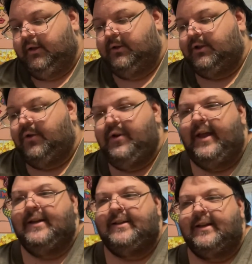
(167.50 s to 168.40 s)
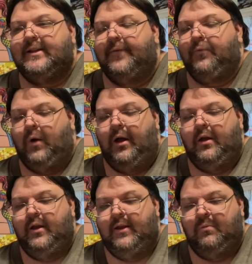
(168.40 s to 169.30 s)
So you get a sense of
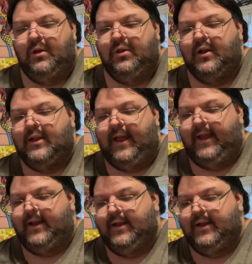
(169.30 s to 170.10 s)
what it will look like.